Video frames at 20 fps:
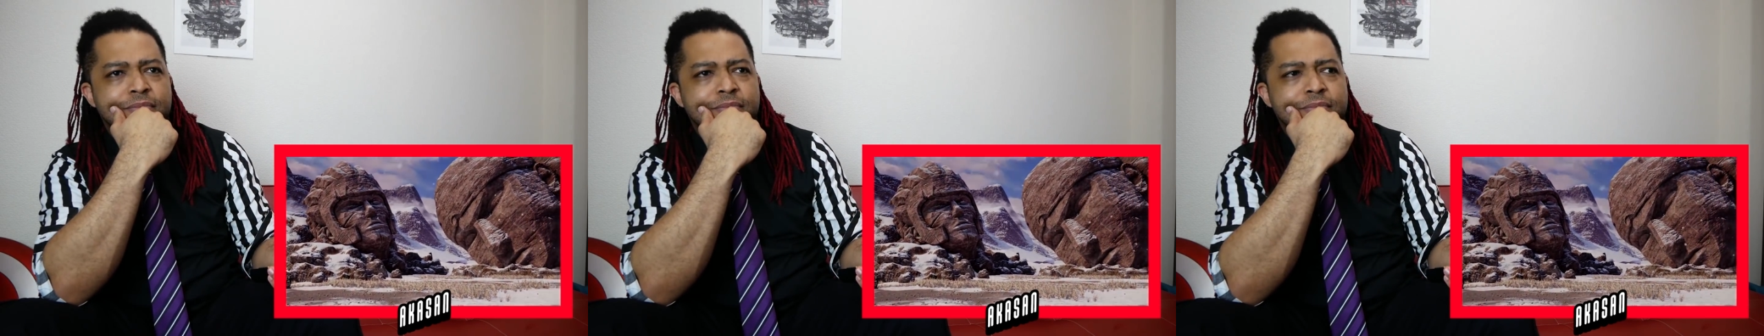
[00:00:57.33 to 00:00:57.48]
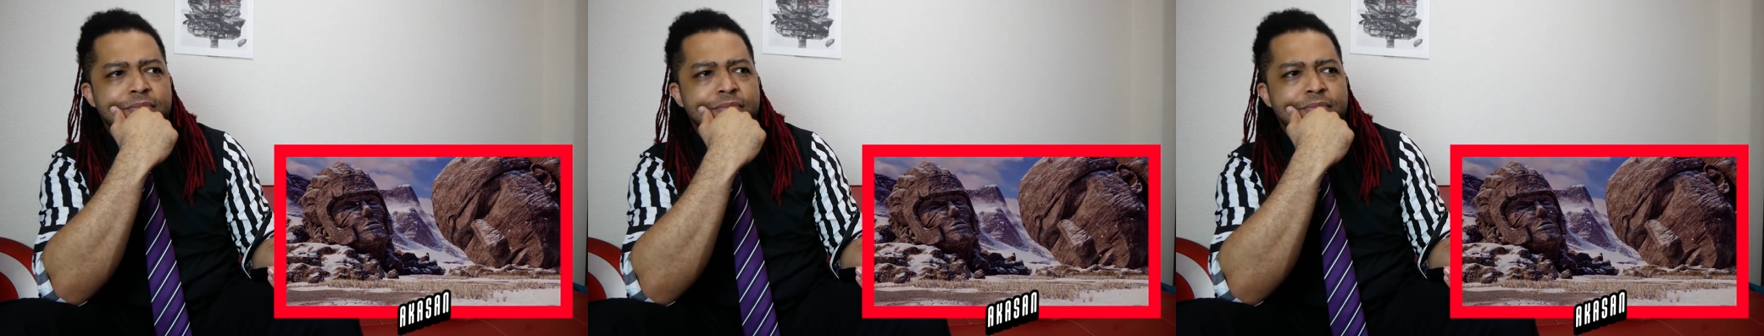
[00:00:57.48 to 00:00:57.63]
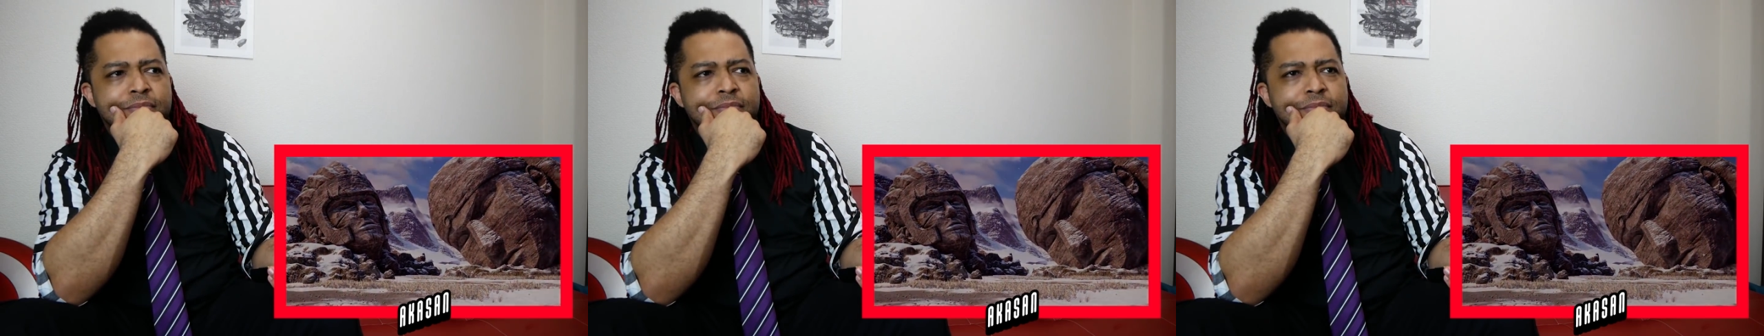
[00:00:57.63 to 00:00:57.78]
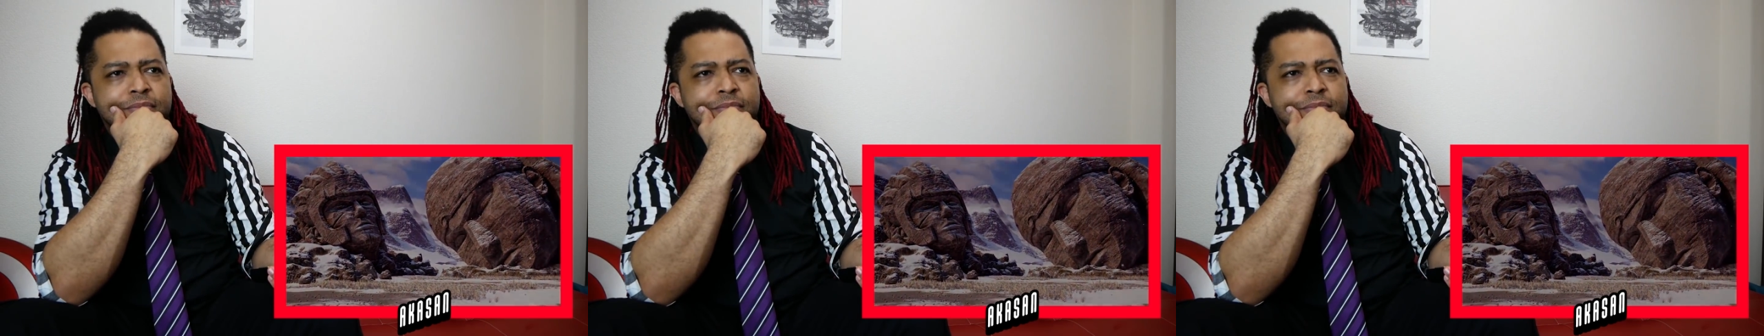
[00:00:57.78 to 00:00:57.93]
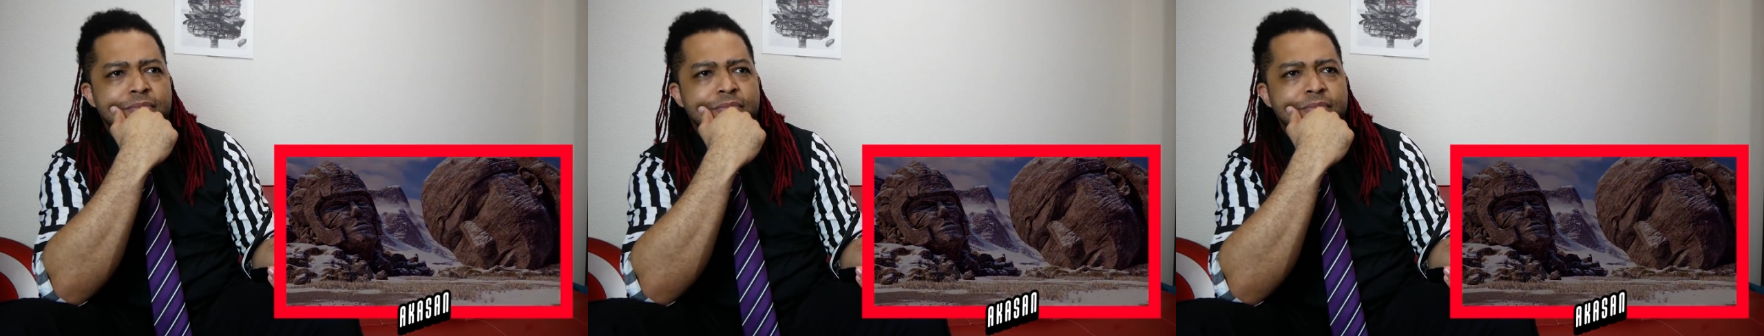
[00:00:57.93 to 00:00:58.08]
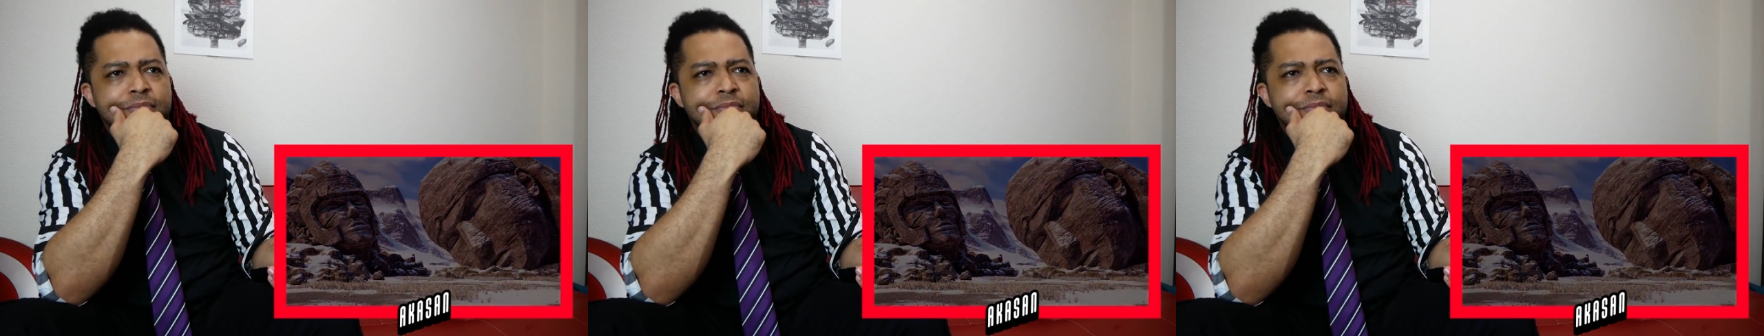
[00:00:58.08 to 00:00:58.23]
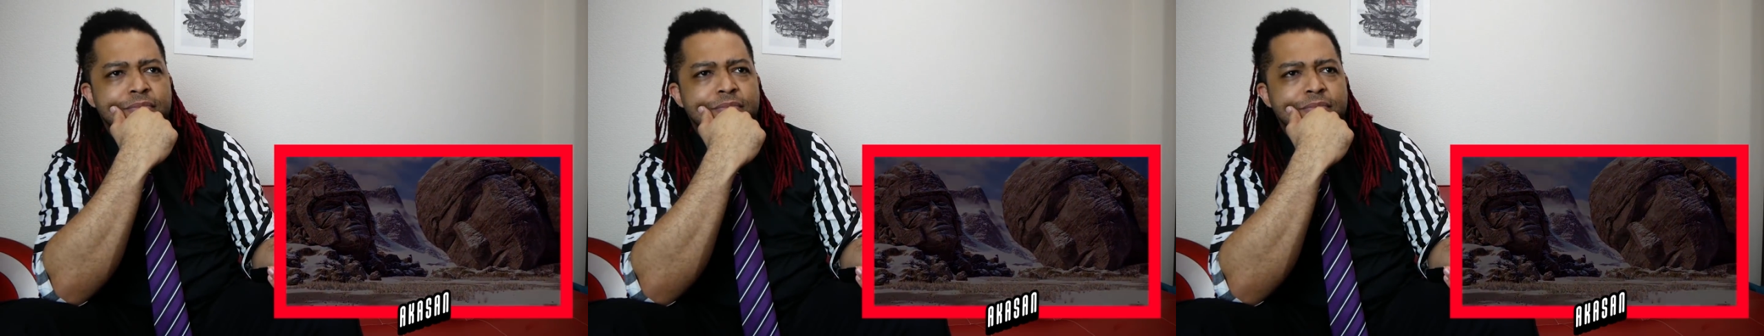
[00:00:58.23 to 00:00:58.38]
from our
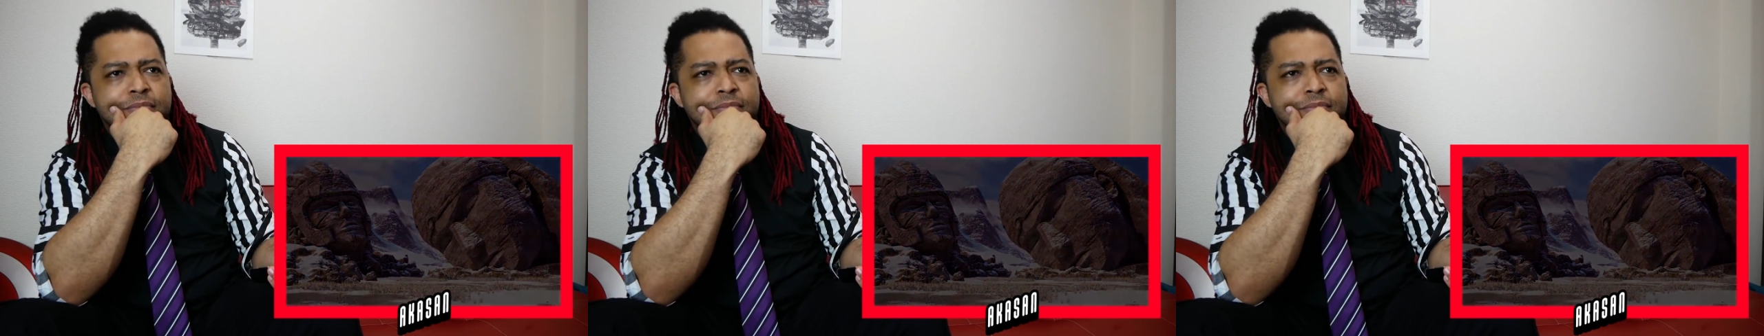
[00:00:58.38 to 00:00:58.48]
own.